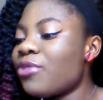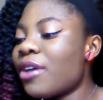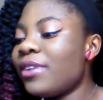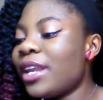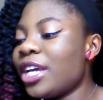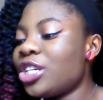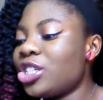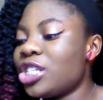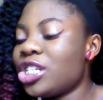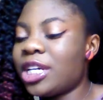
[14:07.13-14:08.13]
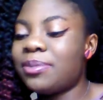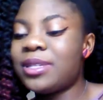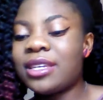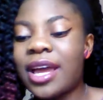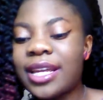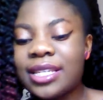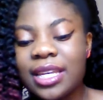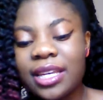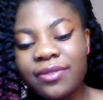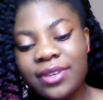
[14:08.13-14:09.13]
Revelation chapter
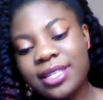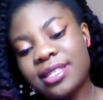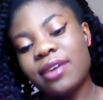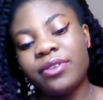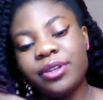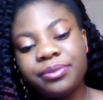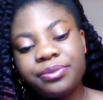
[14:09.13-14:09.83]
19 verse 7,